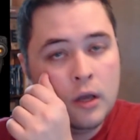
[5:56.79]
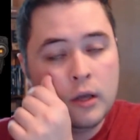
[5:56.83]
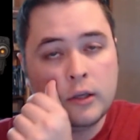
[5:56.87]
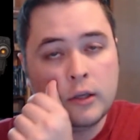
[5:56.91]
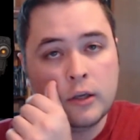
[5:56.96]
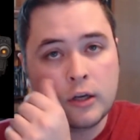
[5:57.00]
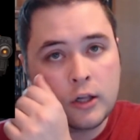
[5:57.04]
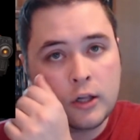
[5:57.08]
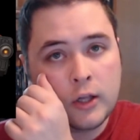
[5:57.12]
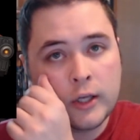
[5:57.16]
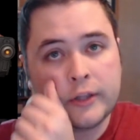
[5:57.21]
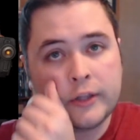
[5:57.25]

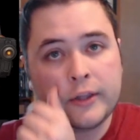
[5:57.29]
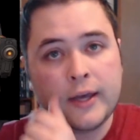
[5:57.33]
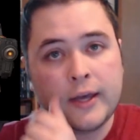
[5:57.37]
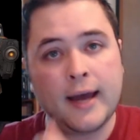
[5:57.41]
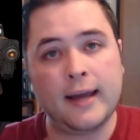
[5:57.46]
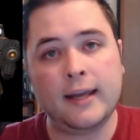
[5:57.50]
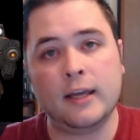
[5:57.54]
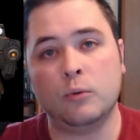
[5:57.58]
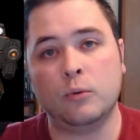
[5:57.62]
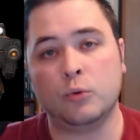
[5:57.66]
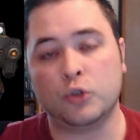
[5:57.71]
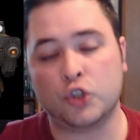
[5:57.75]
you click
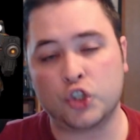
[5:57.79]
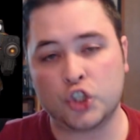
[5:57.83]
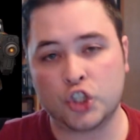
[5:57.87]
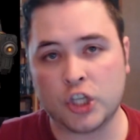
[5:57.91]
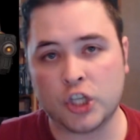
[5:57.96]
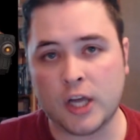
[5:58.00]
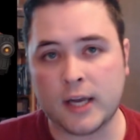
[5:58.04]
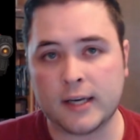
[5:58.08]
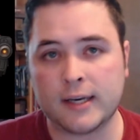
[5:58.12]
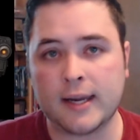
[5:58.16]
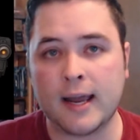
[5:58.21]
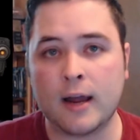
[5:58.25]
that, it will
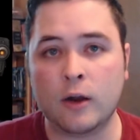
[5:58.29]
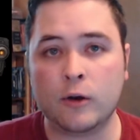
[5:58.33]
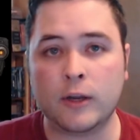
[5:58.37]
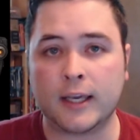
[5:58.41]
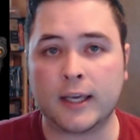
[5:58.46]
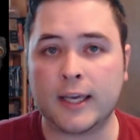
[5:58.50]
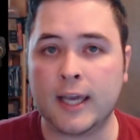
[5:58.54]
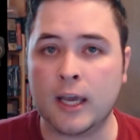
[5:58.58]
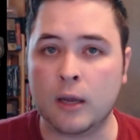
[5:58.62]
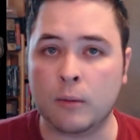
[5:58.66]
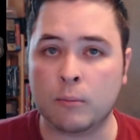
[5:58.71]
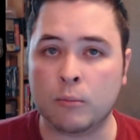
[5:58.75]
shut down,
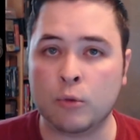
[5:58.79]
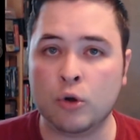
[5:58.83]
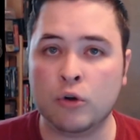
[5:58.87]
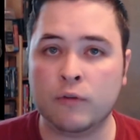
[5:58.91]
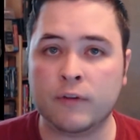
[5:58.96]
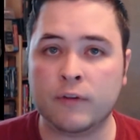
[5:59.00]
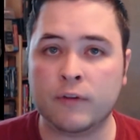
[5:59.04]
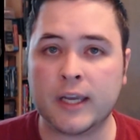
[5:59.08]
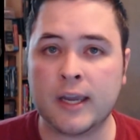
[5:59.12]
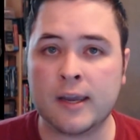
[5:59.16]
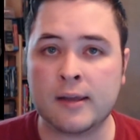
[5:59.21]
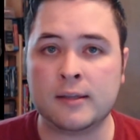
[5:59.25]
it can't
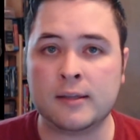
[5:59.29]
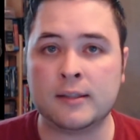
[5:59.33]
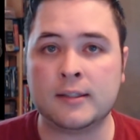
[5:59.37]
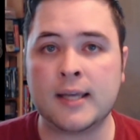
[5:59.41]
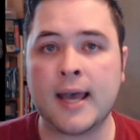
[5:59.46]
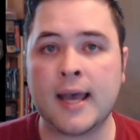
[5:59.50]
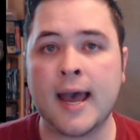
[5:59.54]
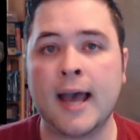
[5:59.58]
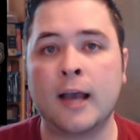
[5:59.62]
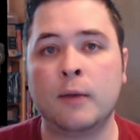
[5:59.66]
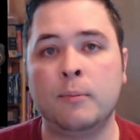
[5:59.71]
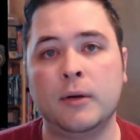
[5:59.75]
move, it can't
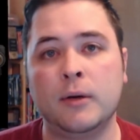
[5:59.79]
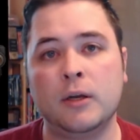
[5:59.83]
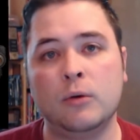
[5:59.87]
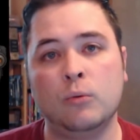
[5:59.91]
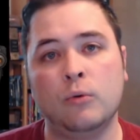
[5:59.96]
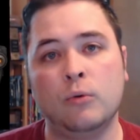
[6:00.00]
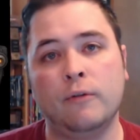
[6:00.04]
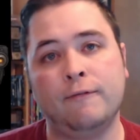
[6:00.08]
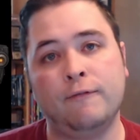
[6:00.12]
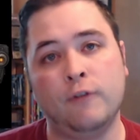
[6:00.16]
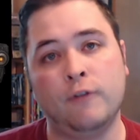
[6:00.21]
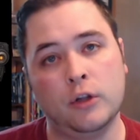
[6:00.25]
attack, but it
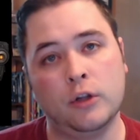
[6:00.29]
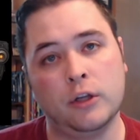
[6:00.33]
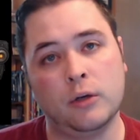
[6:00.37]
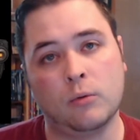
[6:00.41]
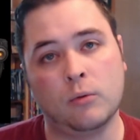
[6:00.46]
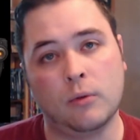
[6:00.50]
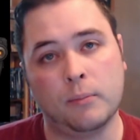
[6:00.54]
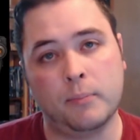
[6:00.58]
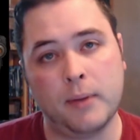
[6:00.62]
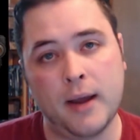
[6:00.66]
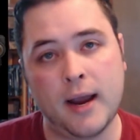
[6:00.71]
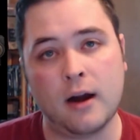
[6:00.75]
will fully
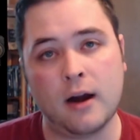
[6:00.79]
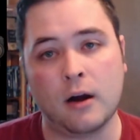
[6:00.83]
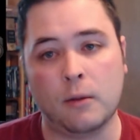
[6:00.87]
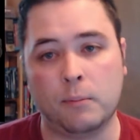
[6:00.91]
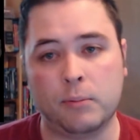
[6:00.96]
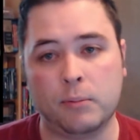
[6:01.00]
repair.